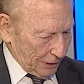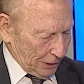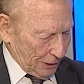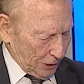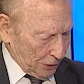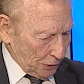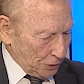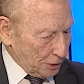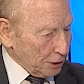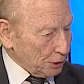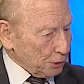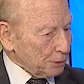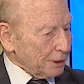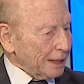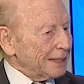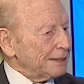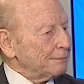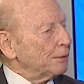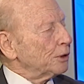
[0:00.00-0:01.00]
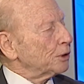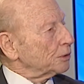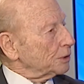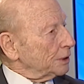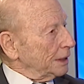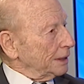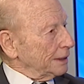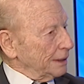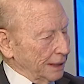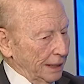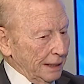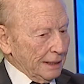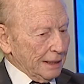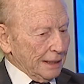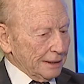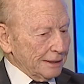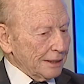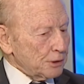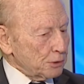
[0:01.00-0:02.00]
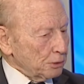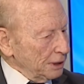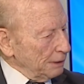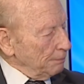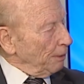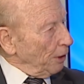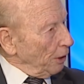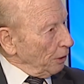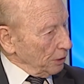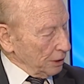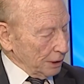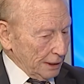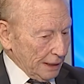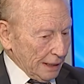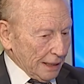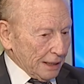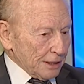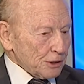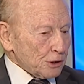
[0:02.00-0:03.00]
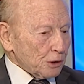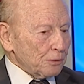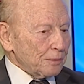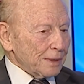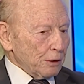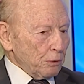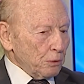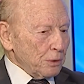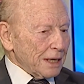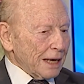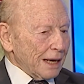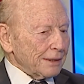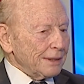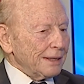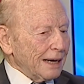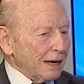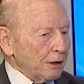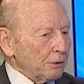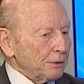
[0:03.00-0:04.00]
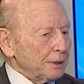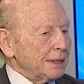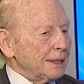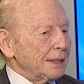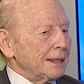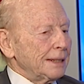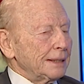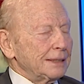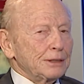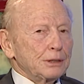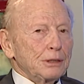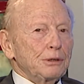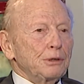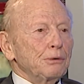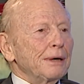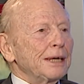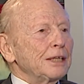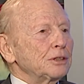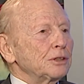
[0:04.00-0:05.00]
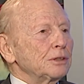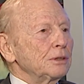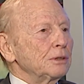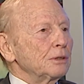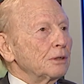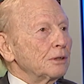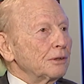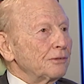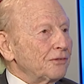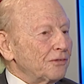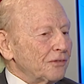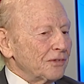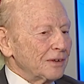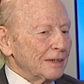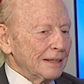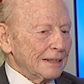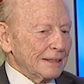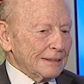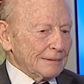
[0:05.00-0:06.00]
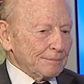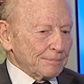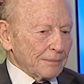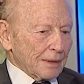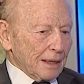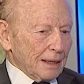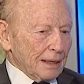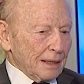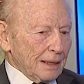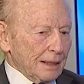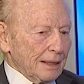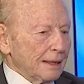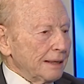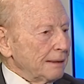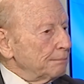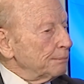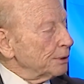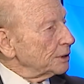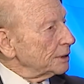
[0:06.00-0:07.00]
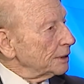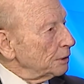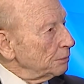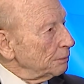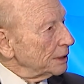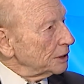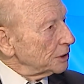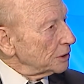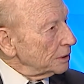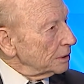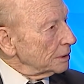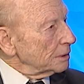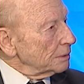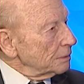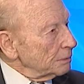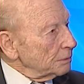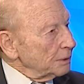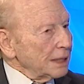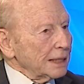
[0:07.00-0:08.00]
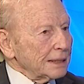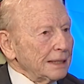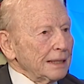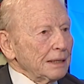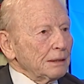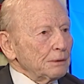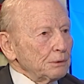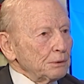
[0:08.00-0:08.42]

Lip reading: constitute anymore the Sunni bloc. So we are now in a situation of a limbo situation. We have